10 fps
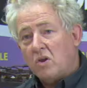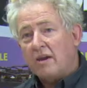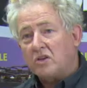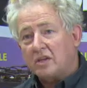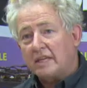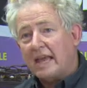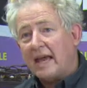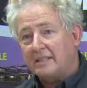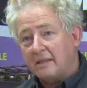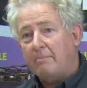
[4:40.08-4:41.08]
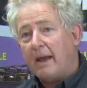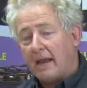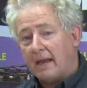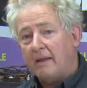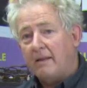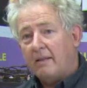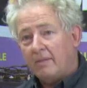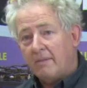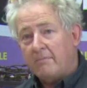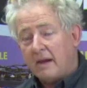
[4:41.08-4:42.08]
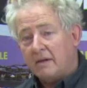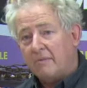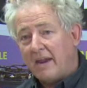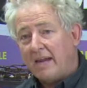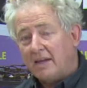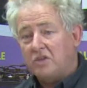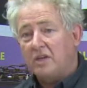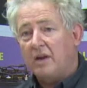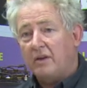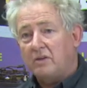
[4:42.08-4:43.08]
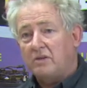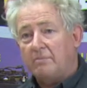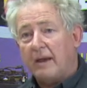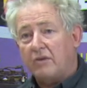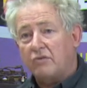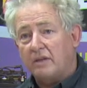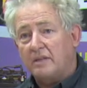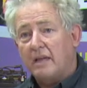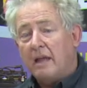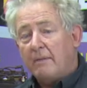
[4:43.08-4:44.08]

you're actually cutting back the amount of energy going into your batteries,